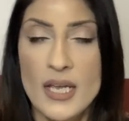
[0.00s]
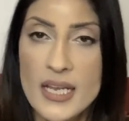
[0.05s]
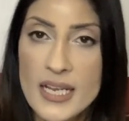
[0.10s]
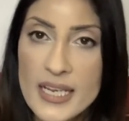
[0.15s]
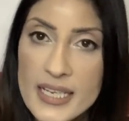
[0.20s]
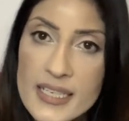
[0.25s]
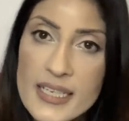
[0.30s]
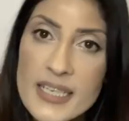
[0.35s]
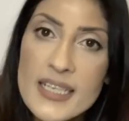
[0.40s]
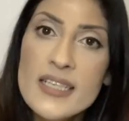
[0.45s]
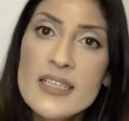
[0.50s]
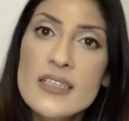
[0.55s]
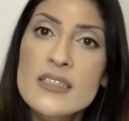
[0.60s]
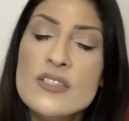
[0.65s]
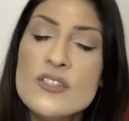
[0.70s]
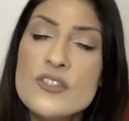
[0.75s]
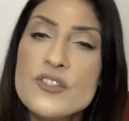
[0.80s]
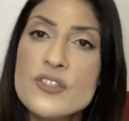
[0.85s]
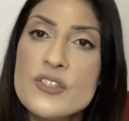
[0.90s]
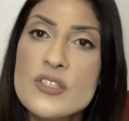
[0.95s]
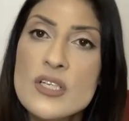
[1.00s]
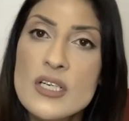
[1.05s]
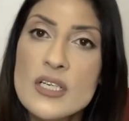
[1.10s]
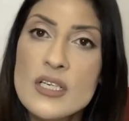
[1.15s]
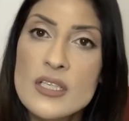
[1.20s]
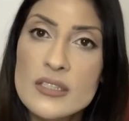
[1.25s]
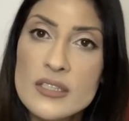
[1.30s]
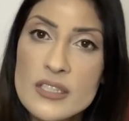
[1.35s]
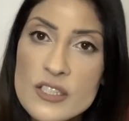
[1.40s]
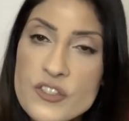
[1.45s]
It is
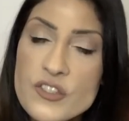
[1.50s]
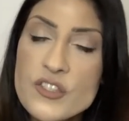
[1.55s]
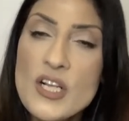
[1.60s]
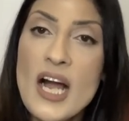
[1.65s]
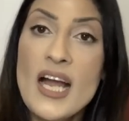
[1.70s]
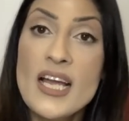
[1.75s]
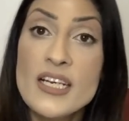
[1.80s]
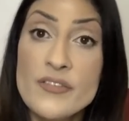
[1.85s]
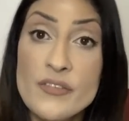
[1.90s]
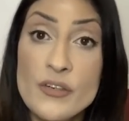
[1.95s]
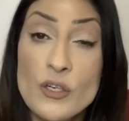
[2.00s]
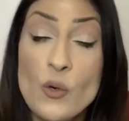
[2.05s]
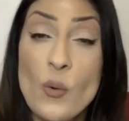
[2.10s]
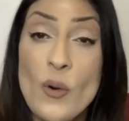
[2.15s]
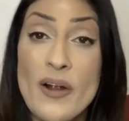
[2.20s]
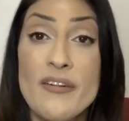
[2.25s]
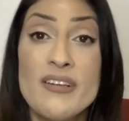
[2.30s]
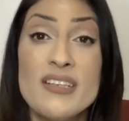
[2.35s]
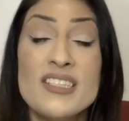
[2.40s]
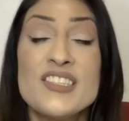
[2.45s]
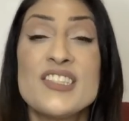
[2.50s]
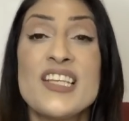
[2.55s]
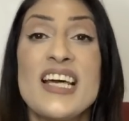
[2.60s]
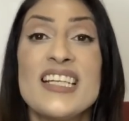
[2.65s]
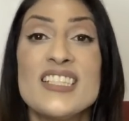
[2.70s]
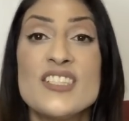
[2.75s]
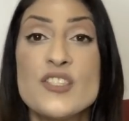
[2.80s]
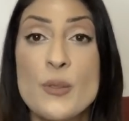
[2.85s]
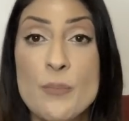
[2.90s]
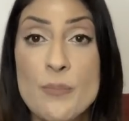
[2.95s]
the sign of Aquarius that
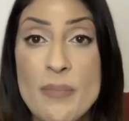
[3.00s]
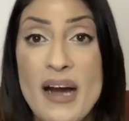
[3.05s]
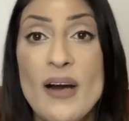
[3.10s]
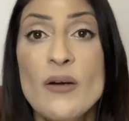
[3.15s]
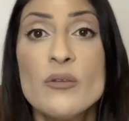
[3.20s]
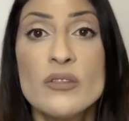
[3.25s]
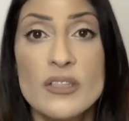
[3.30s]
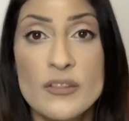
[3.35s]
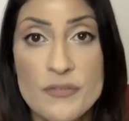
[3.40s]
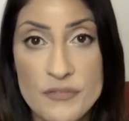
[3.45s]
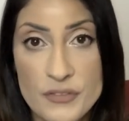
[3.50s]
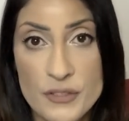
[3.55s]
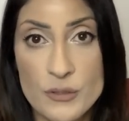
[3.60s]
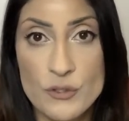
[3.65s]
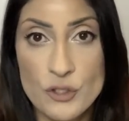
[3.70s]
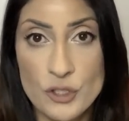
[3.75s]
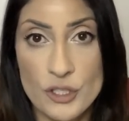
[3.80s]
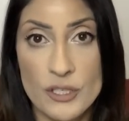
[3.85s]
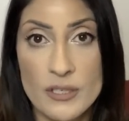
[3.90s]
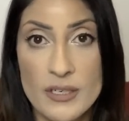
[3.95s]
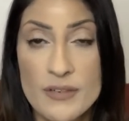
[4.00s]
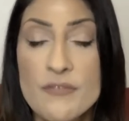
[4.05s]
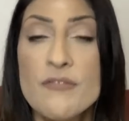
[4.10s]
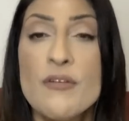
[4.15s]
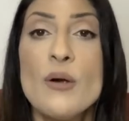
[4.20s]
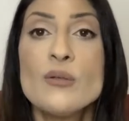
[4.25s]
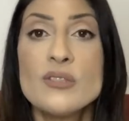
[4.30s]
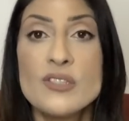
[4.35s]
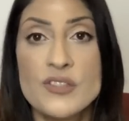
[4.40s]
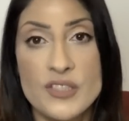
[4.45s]
is about the future and
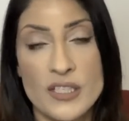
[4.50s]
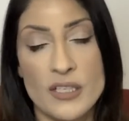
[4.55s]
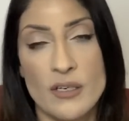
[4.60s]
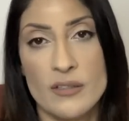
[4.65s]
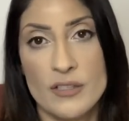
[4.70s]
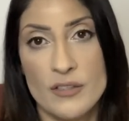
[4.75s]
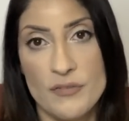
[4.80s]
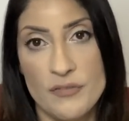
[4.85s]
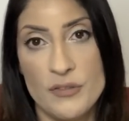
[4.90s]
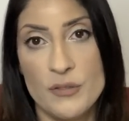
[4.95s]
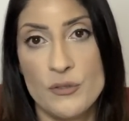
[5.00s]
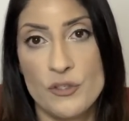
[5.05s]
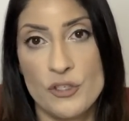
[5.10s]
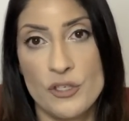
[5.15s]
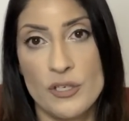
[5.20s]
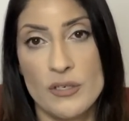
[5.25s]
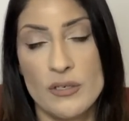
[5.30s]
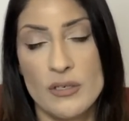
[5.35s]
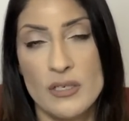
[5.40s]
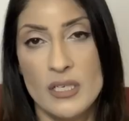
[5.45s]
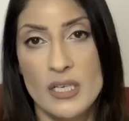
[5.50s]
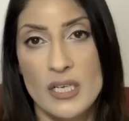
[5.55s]
focusing on the future.